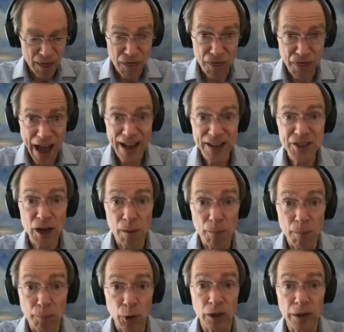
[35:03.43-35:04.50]
that's a
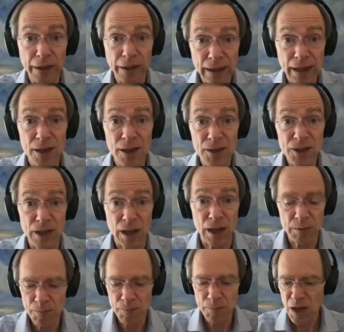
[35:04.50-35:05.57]
brilliant concept.
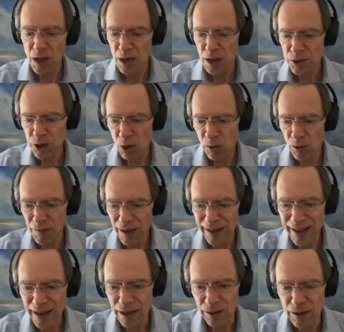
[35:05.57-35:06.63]
So
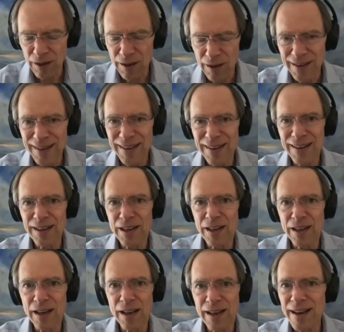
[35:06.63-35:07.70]
again,
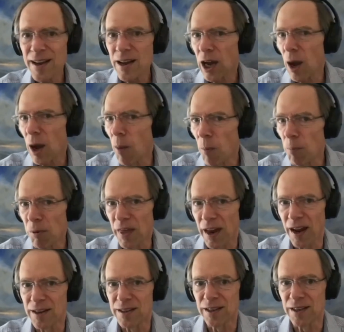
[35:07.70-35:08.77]
he didn't come up with that
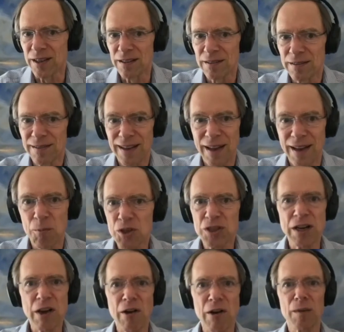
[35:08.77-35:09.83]
idea. It was
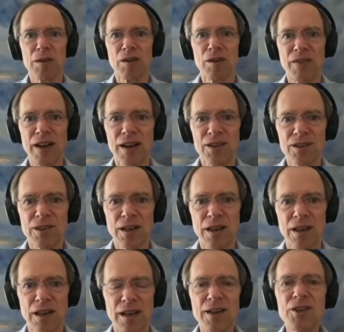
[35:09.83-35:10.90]
staring him in the face
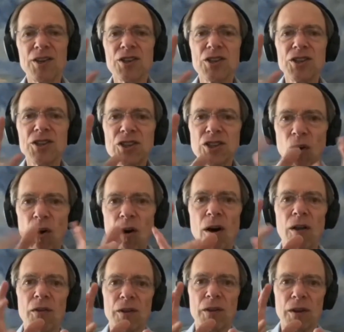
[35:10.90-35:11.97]
he just
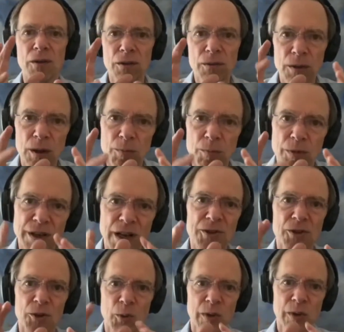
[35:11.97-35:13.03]
saw the the
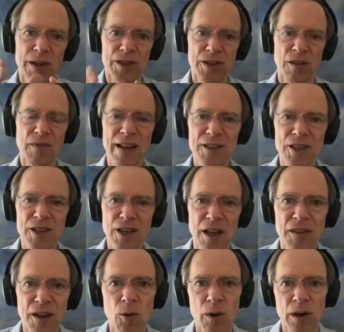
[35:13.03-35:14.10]
potential twist and that's i
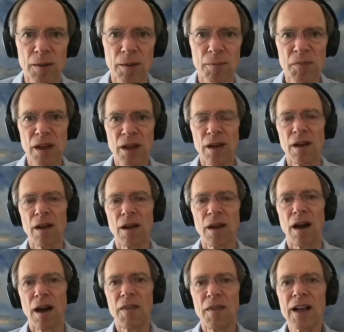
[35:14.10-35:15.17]
think what a,
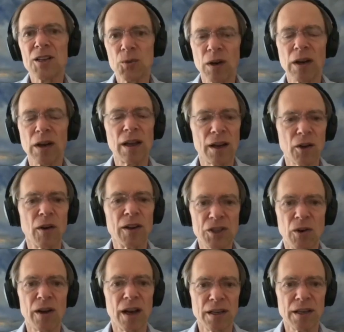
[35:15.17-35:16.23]
I think that's what a lot of great
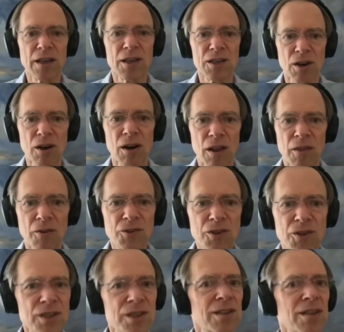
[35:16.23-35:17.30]
story ideas are they're
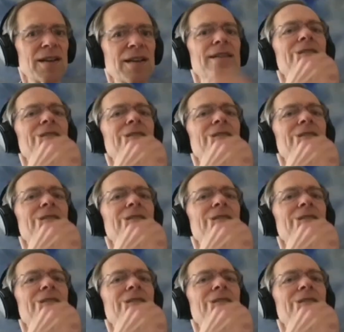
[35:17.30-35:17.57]
just